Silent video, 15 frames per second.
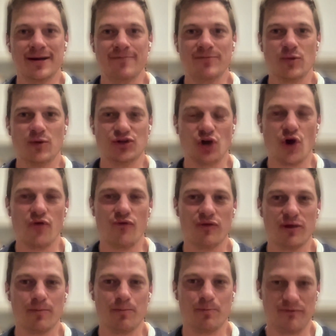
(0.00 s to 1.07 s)
which over
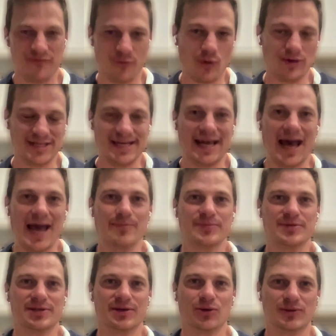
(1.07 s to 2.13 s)
the 40
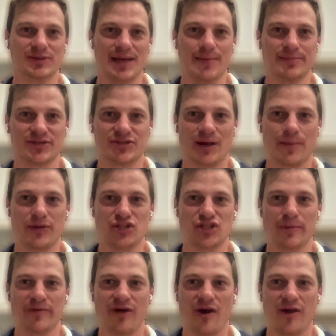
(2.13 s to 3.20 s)
games that all teams in the
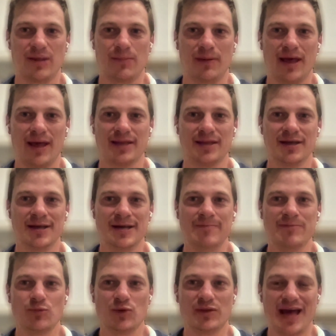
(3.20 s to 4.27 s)
Championship have currently played
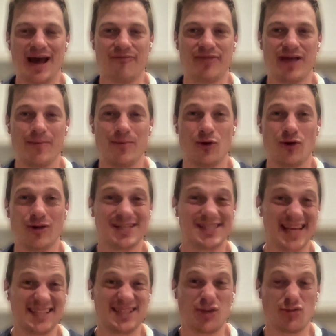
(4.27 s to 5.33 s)
would have them on
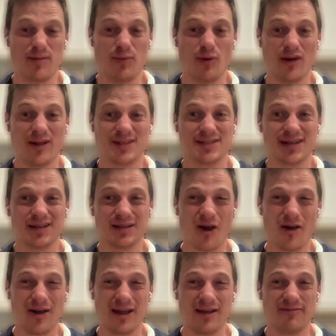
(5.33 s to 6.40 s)
63 points and
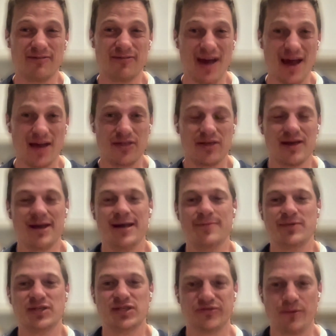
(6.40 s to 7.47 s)
currently in 5th.
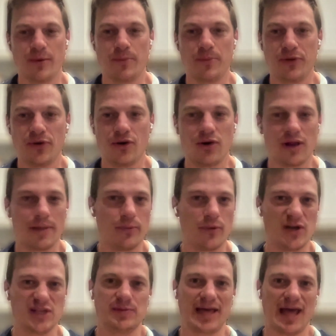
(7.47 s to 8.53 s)
So from a pure
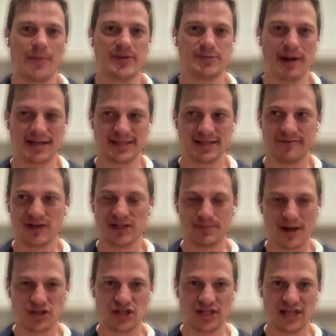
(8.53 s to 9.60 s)
points per game perspective,
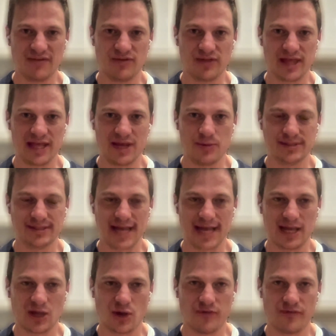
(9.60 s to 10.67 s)
especially given that he was
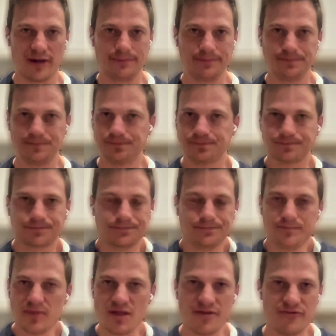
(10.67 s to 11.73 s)
taking over
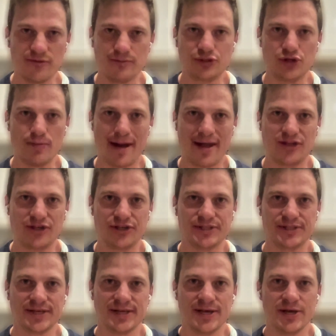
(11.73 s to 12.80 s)
from 2
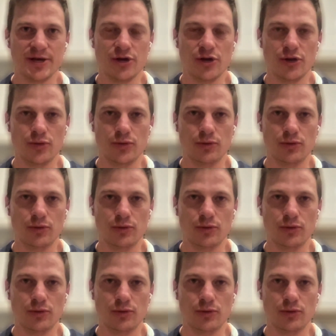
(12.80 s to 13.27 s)
managers who